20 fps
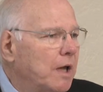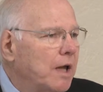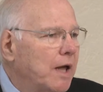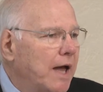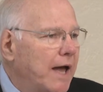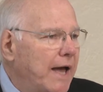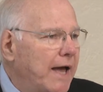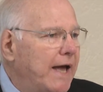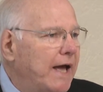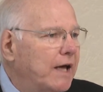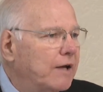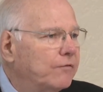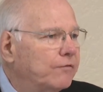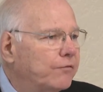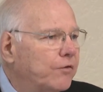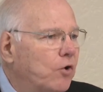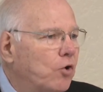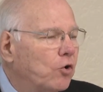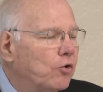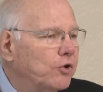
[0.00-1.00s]
had
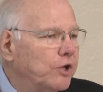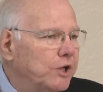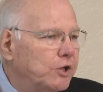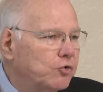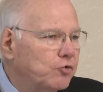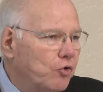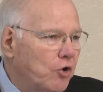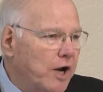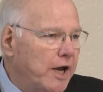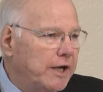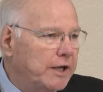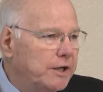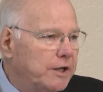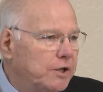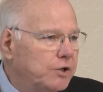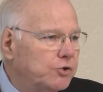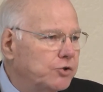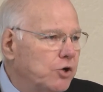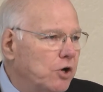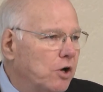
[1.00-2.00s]
for the
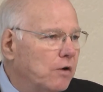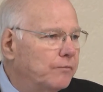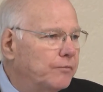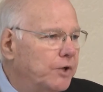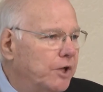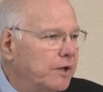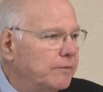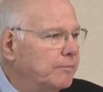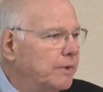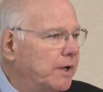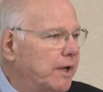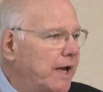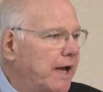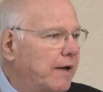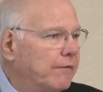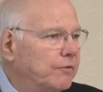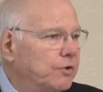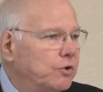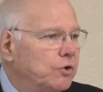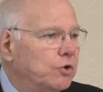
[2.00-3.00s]
drainage of Denman
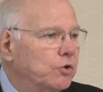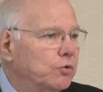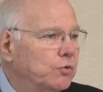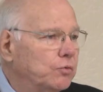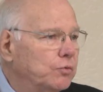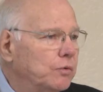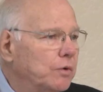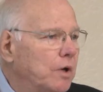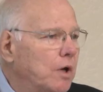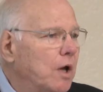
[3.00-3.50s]
Avenue